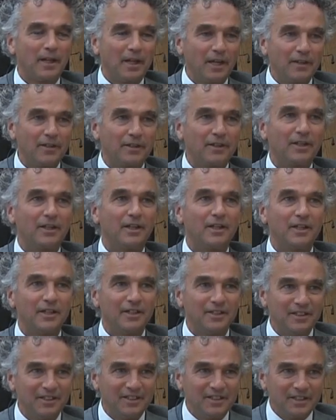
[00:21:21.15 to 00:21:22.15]
So and what was the uh,
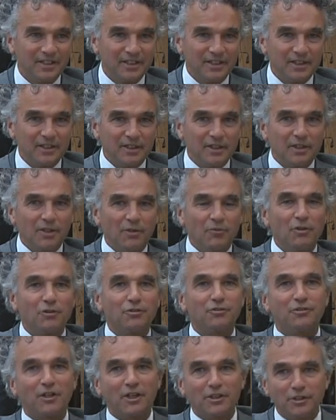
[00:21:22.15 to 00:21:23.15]
strategy behind the decision?
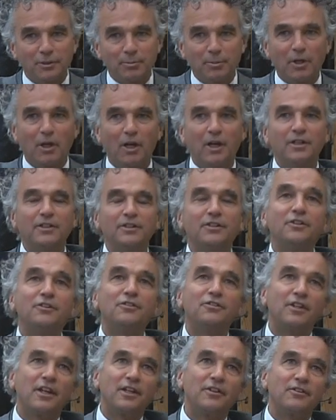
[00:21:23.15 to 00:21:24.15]
The strategy behind it
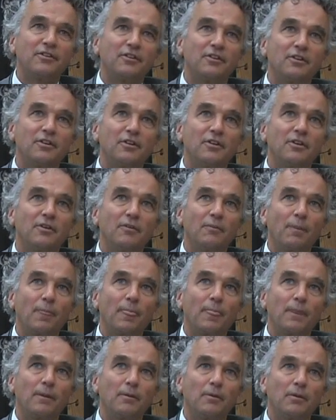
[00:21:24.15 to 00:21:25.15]
is that
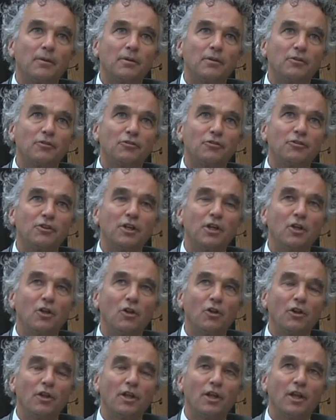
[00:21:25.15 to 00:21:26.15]

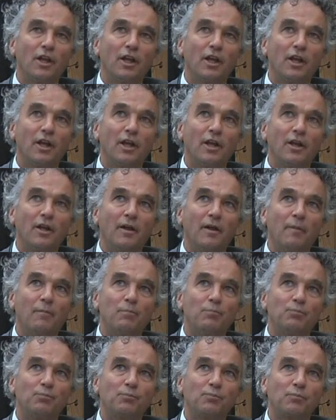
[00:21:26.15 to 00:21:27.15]
Shell uh,
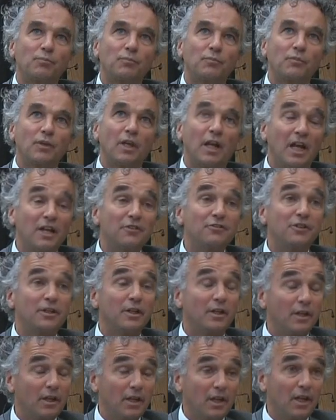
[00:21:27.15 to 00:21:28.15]
has
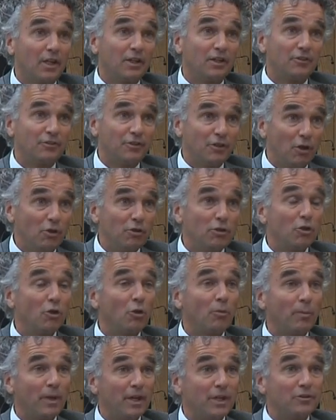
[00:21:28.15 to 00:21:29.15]
an, uh, is the only
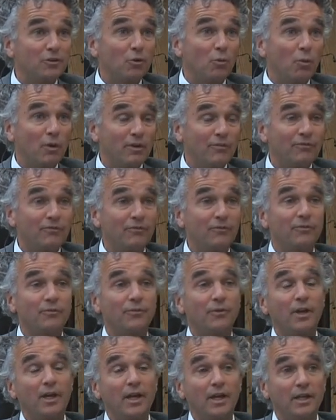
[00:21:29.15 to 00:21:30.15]
oil major with
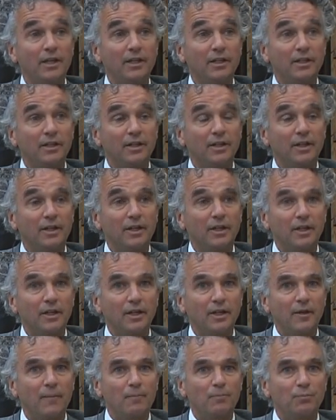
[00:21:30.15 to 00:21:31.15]
a
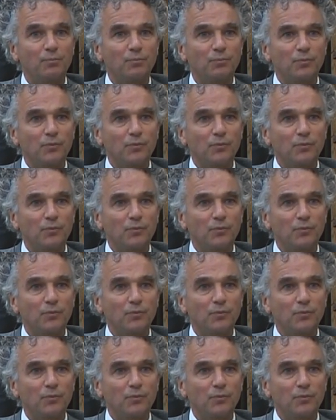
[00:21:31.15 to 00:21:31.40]
uh,